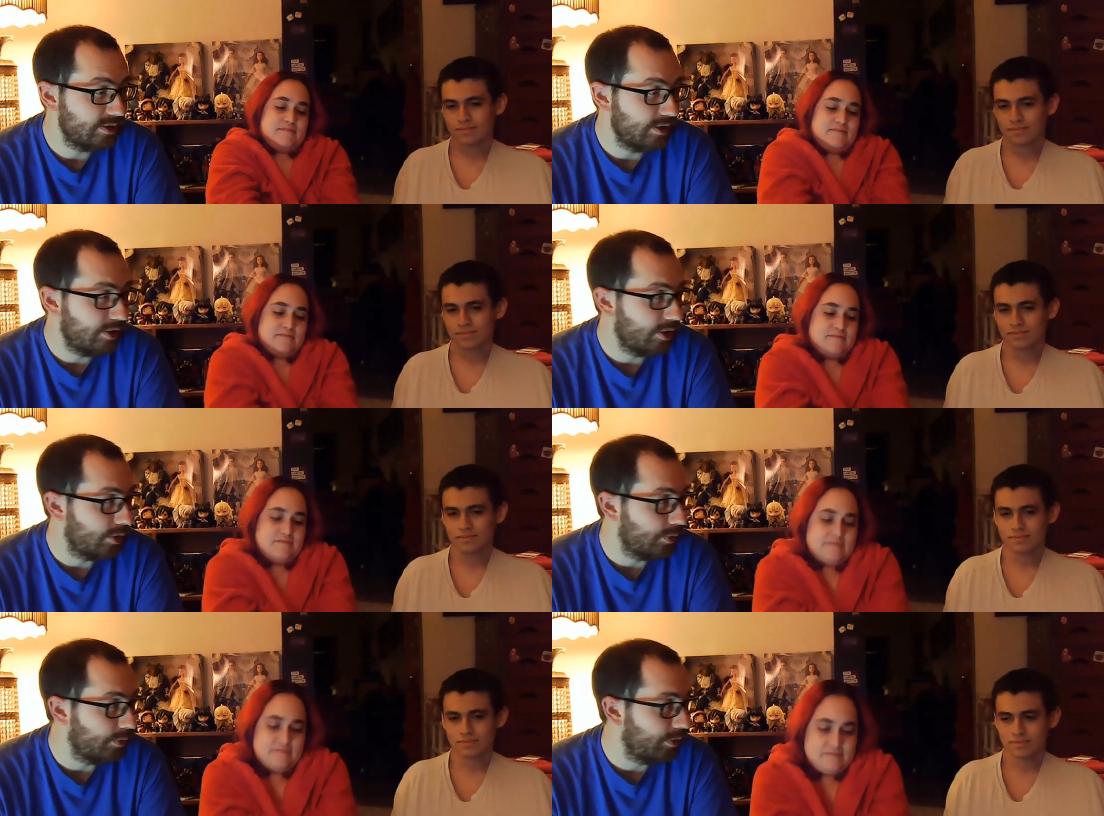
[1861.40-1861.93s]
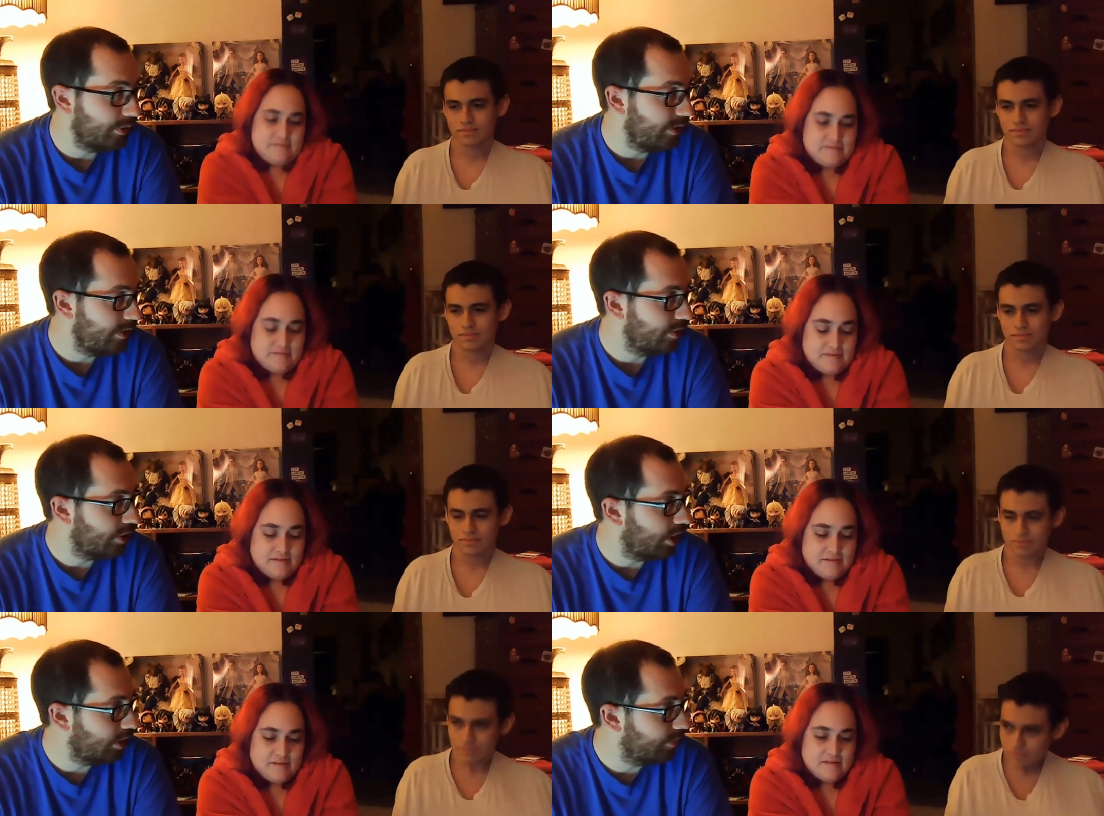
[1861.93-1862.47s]
Speaker 1: know, when he's
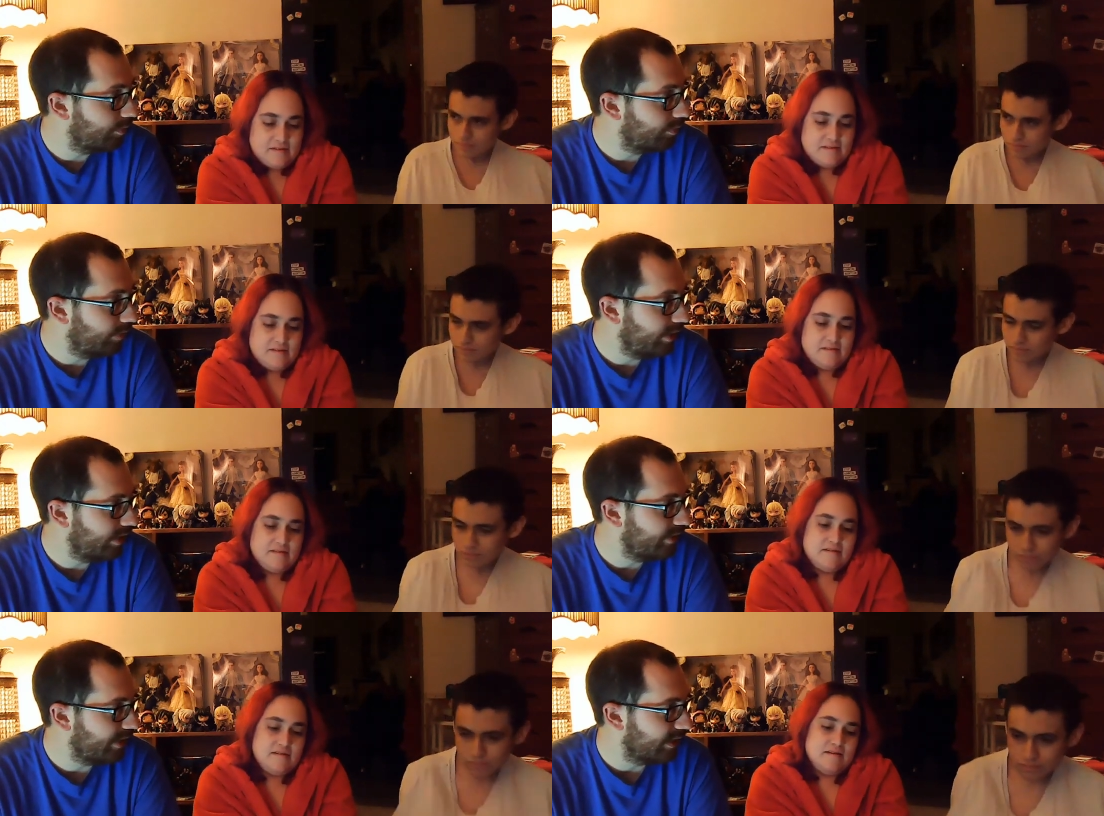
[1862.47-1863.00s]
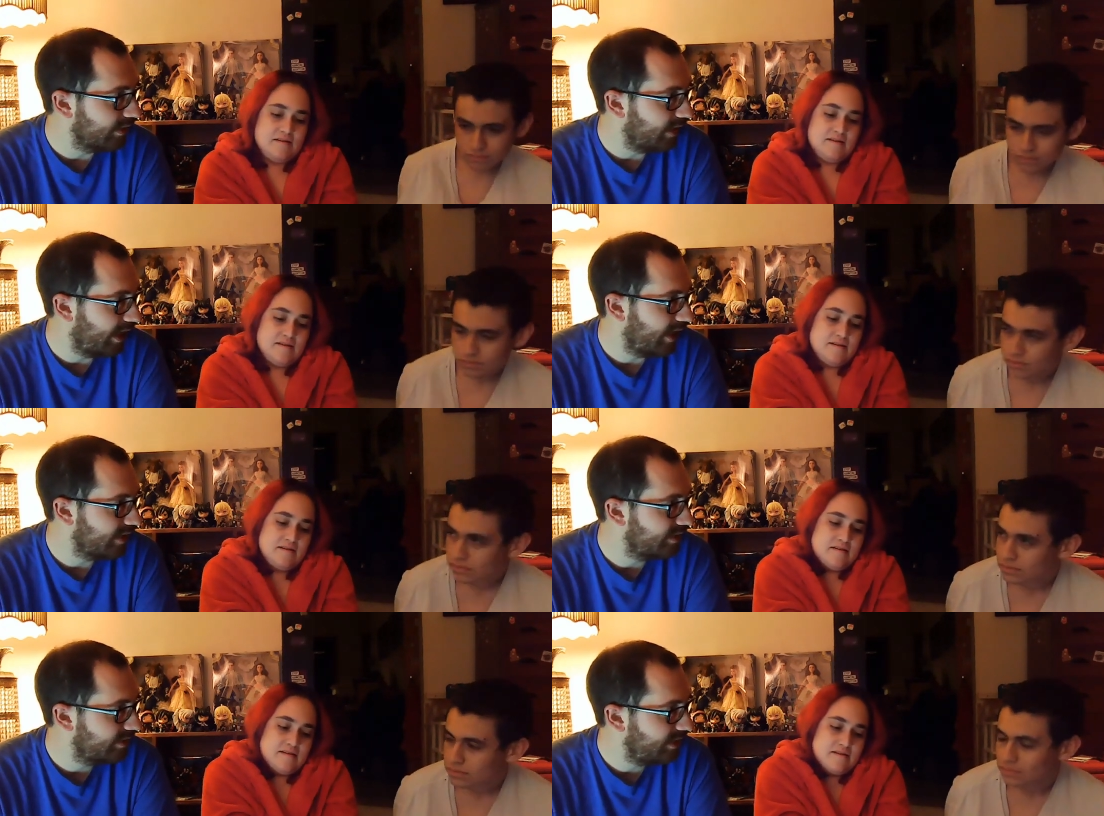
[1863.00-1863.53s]
talking to Maria in that
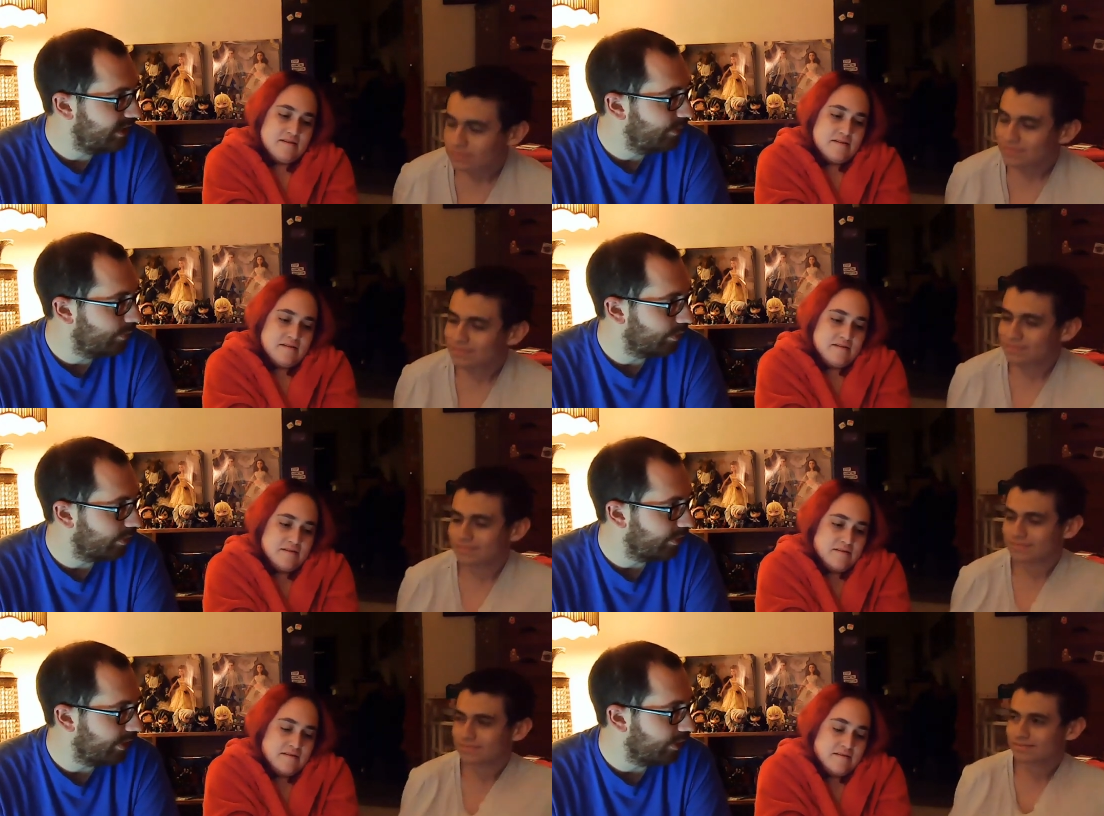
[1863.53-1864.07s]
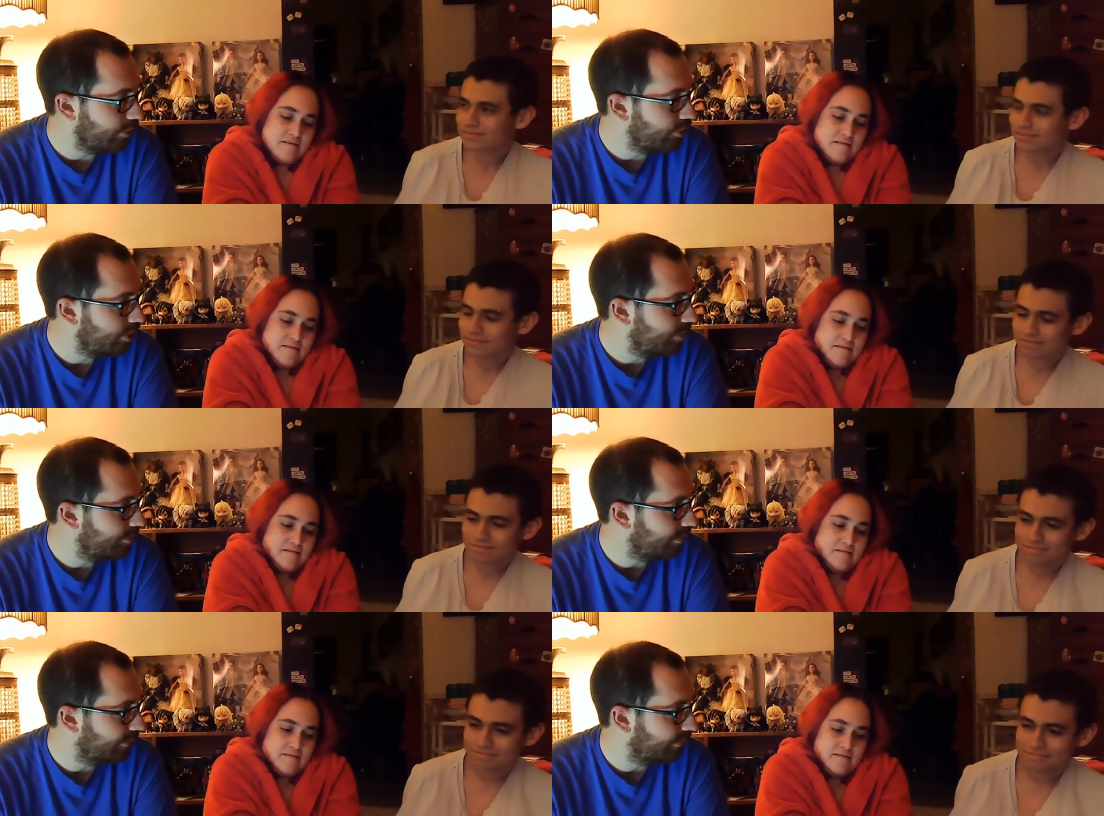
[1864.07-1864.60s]
last scene when on the airship
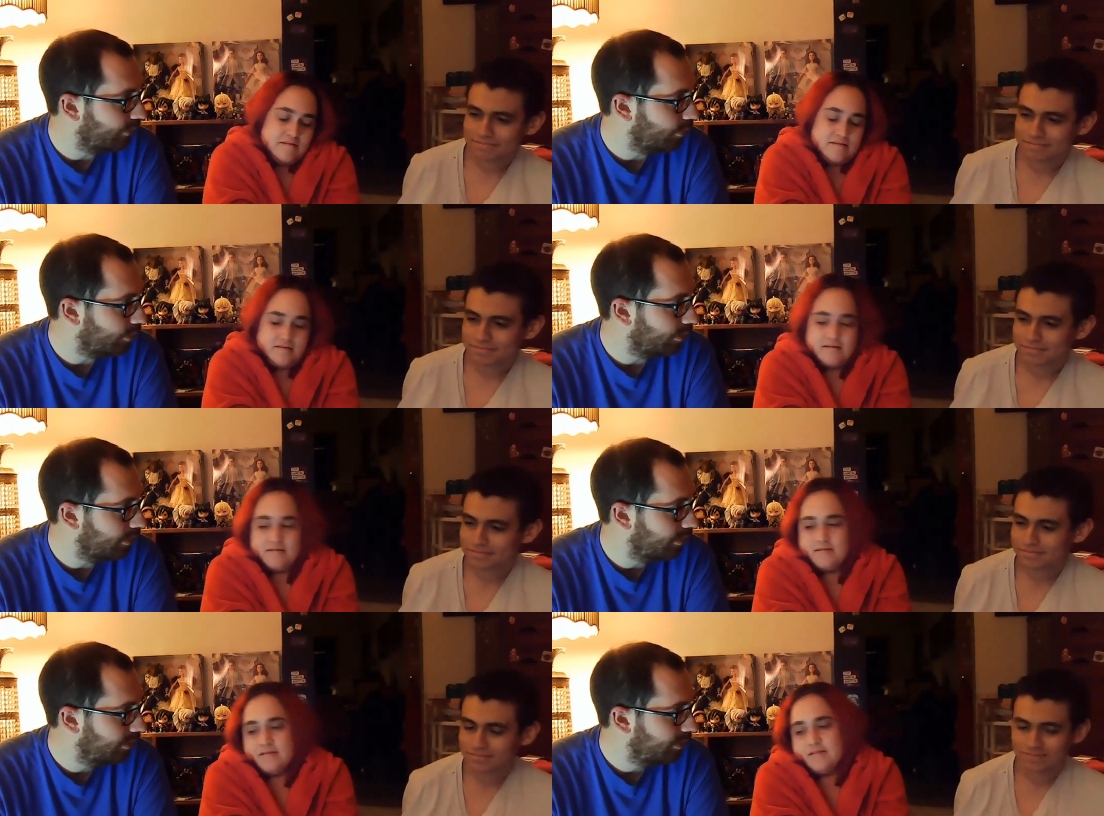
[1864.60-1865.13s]
before